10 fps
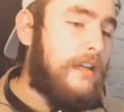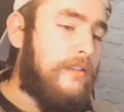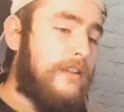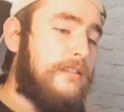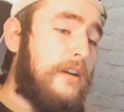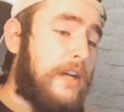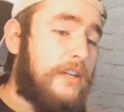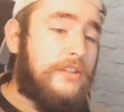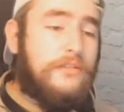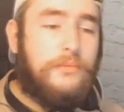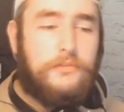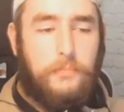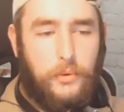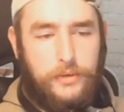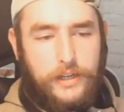These locations will
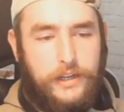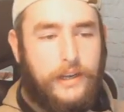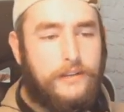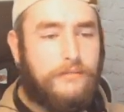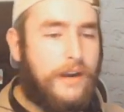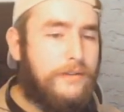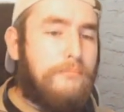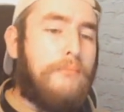spawn in a random